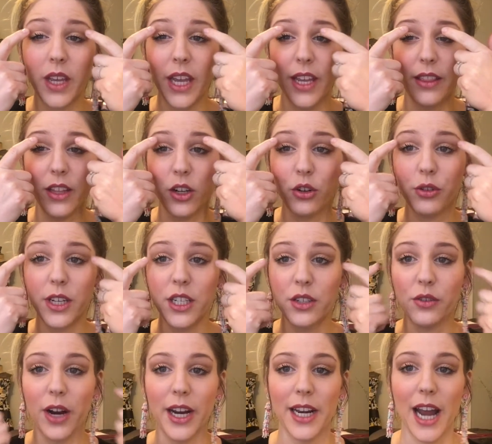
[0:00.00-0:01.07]
in the
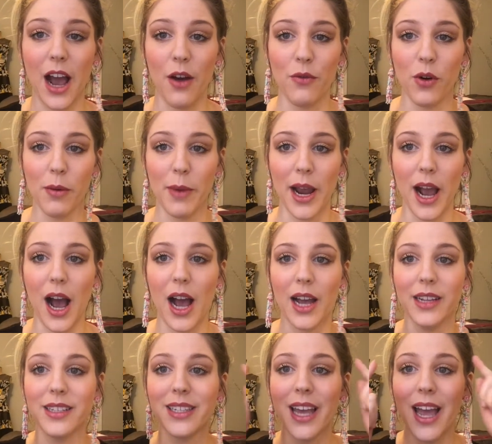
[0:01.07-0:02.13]
crease right now for my
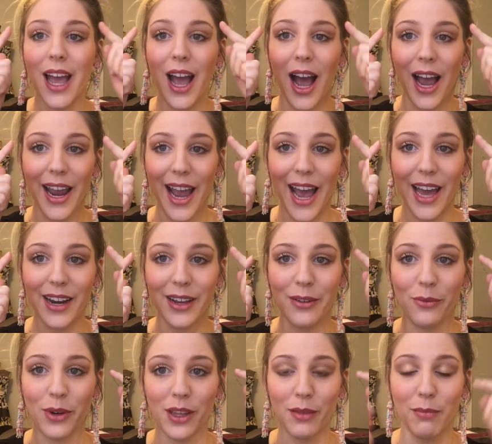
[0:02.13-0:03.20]
eyes. I had
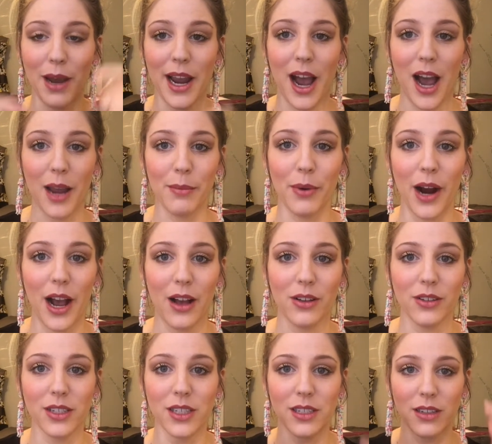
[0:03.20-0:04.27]
it with my
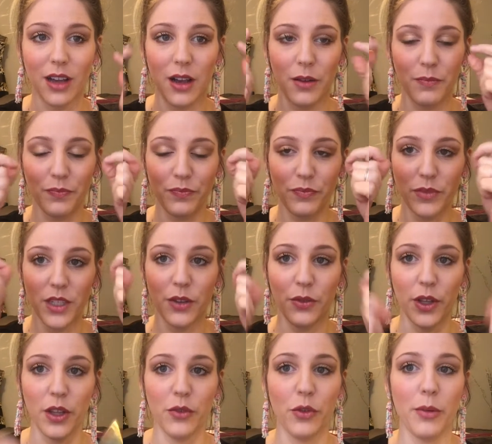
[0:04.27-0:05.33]
eyebrows to
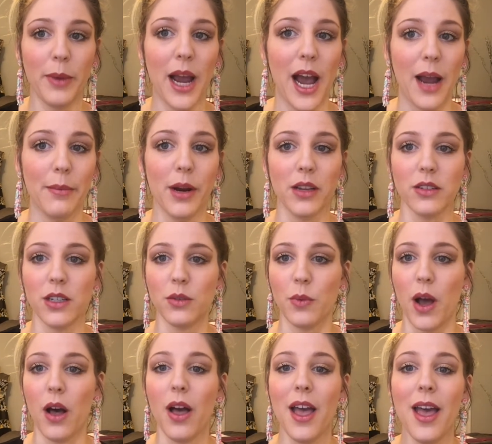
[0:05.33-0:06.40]
fill in for my eyebrows as
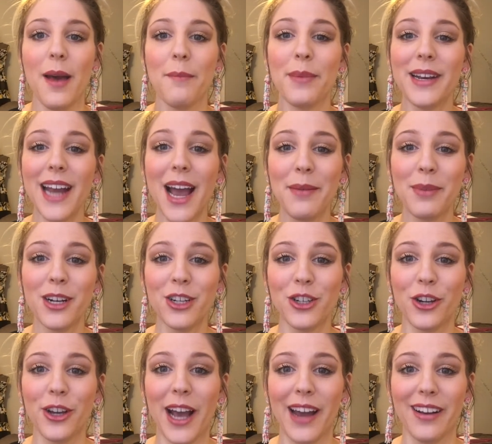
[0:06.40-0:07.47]
well. But now I'm going to
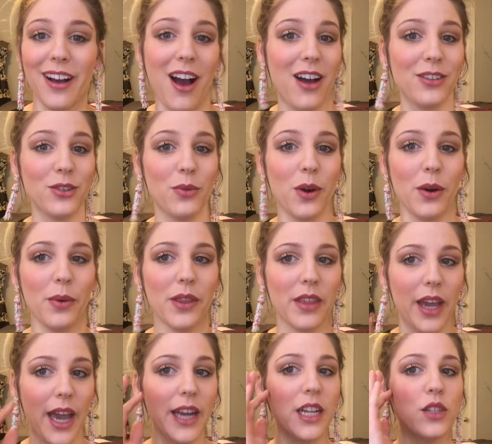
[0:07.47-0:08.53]
show you how to contour with
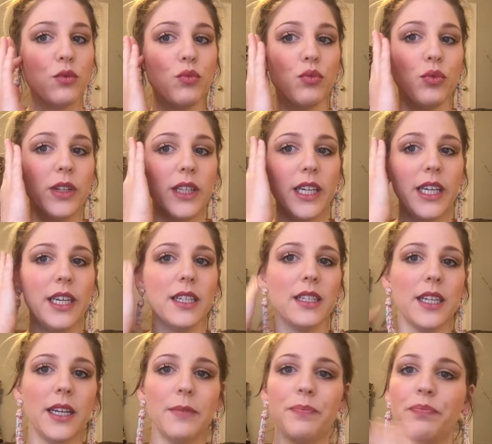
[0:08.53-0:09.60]
it, and it's really
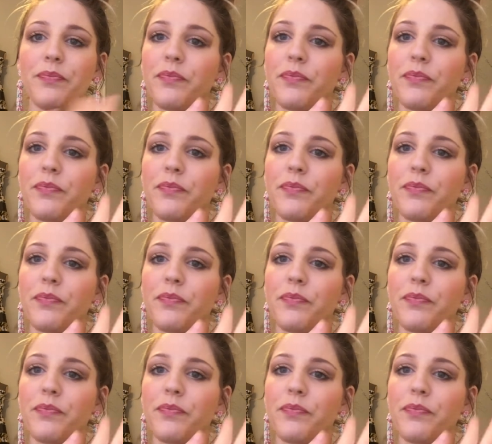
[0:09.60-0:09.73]
easy.